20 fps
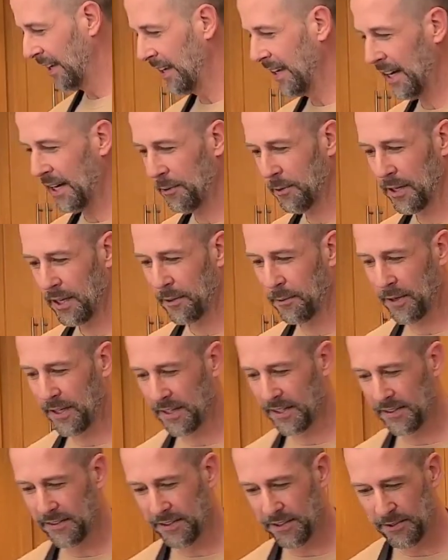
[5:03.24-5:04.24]
And now what I
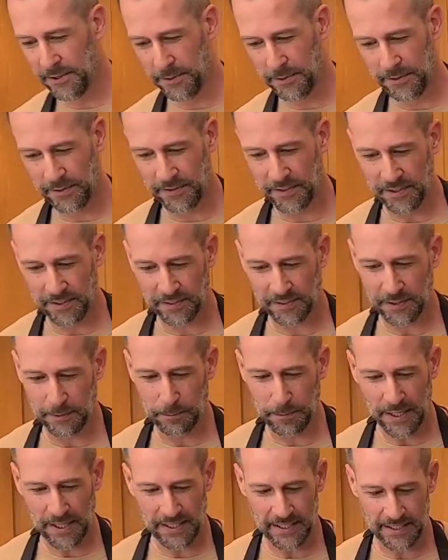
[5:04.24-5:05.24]
want to do is just
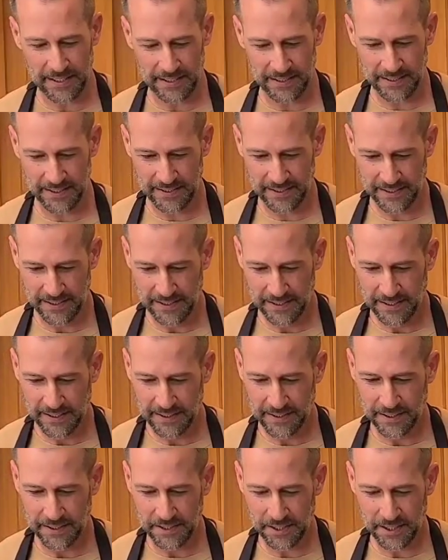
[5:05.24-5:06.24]
combine
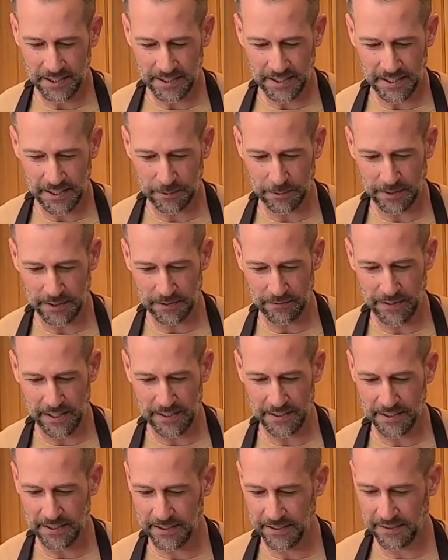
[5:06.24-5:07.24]
the chicken in with the
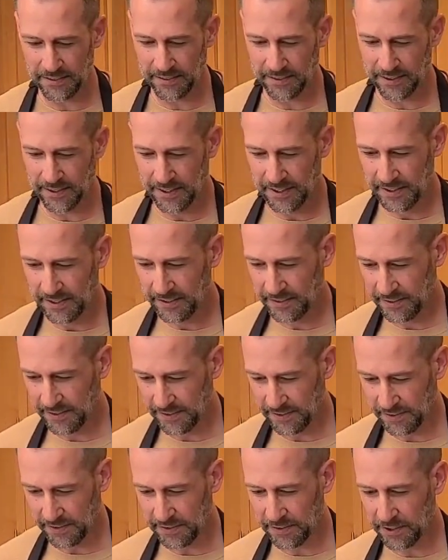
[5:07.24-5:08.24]
veggies,
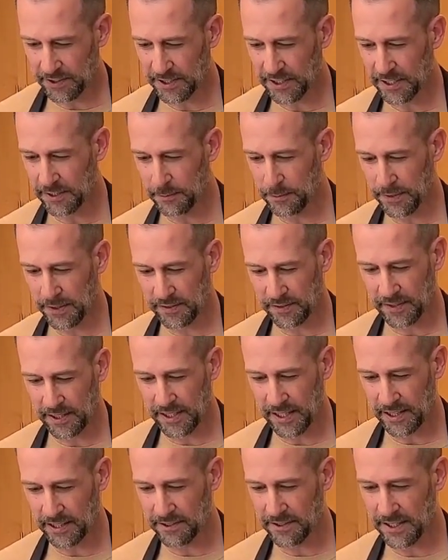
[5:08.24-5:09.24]
since it's all getting mixed
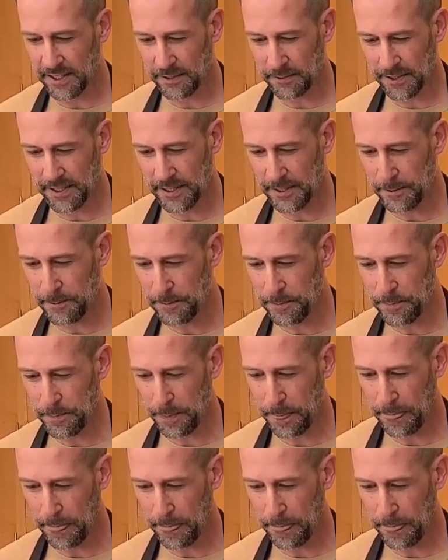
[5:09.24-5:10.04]
together anyway.